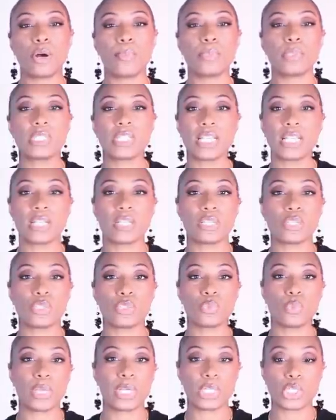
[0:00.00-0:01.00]
almost like a
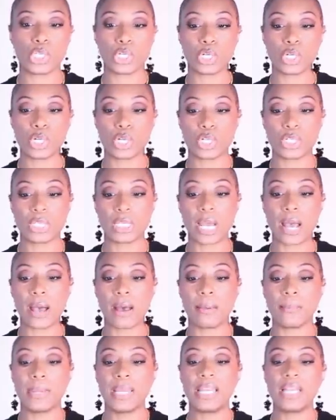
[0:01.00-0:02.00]
sweatshirt on
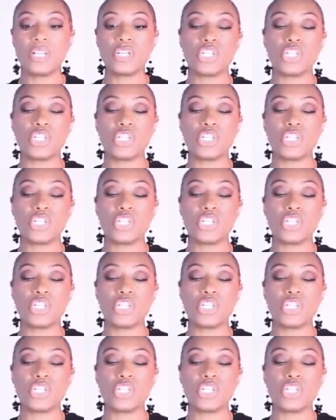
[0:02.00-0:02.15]
top.